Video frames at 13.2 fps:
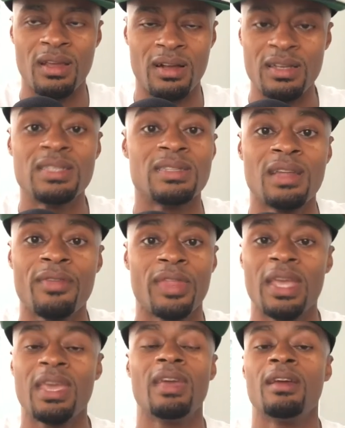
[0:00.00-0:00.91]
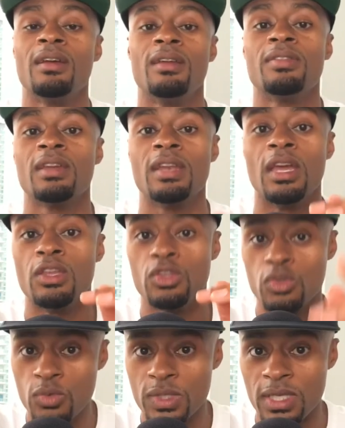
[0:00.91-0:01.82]
At least not they can't hear anything that
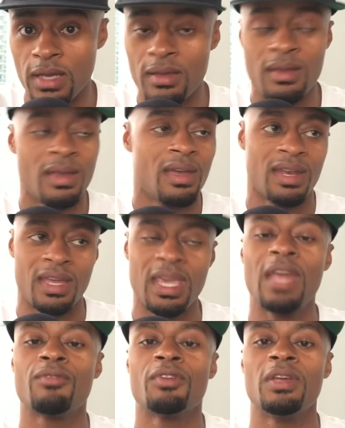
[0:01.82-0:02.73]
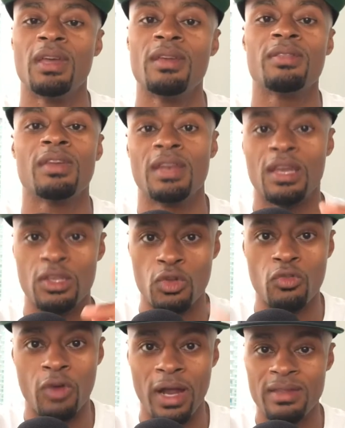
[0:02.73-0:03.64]
you said, and they can't read anything that
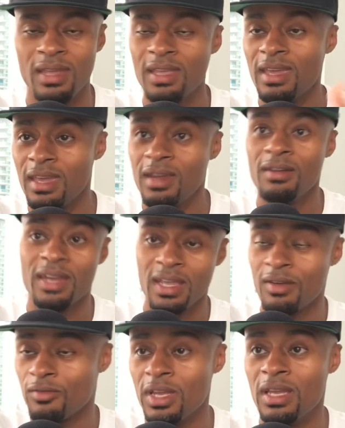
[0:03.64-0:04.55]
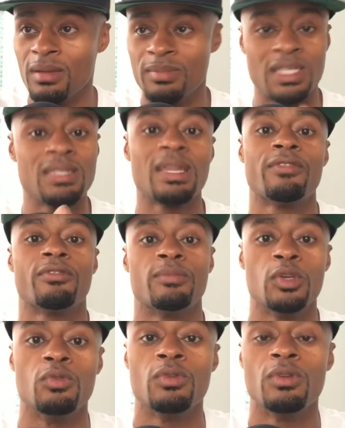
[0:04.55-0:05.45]
you write. They can hear and they can read, but it's not from you.